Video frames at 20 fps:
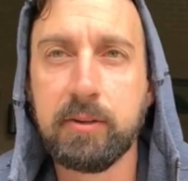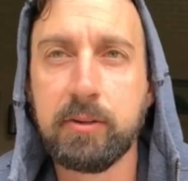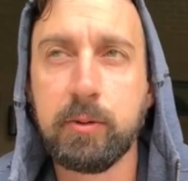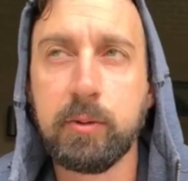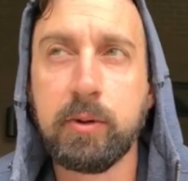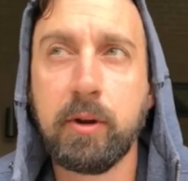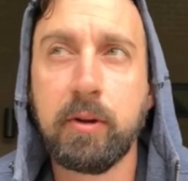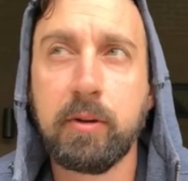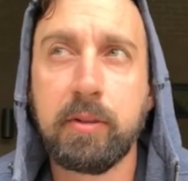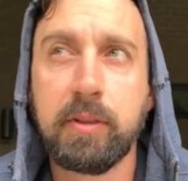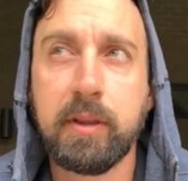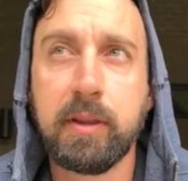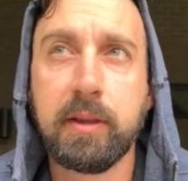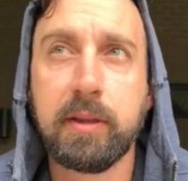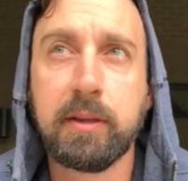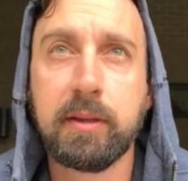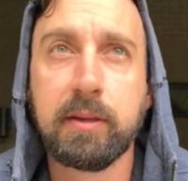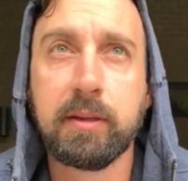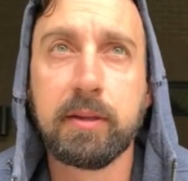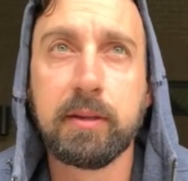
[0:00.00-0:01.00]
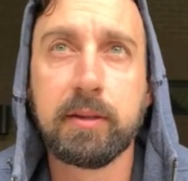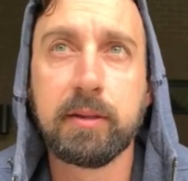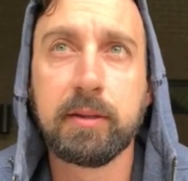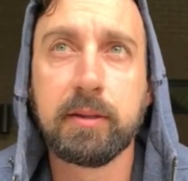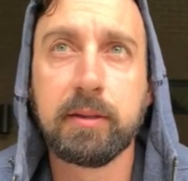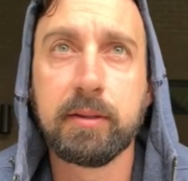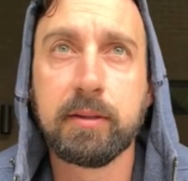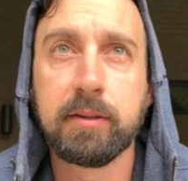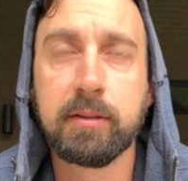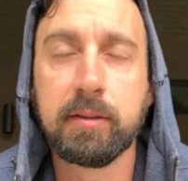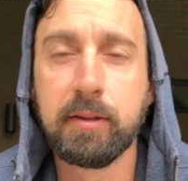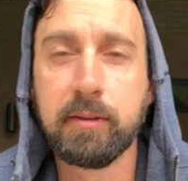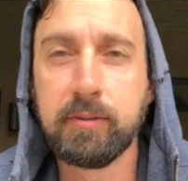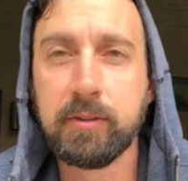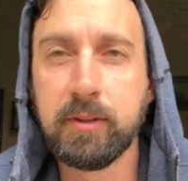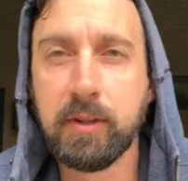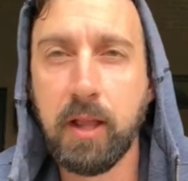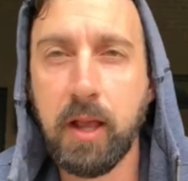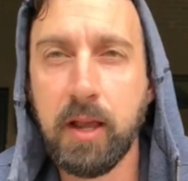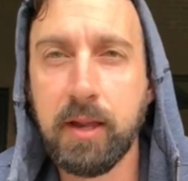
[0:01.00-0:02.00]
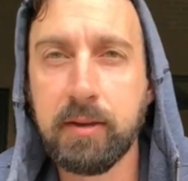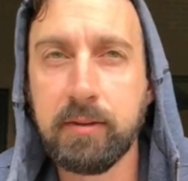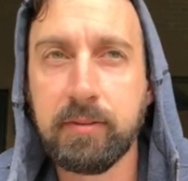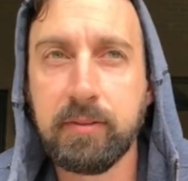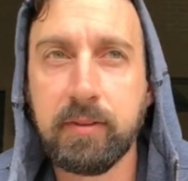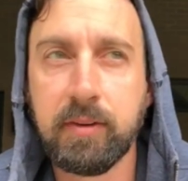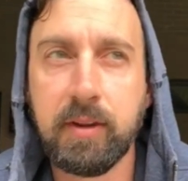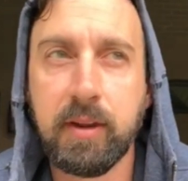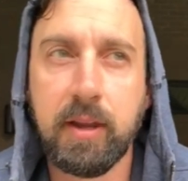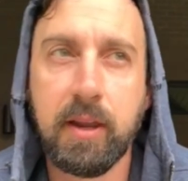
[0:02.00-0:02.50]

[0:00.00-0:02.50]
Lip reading: doing our thing, living life.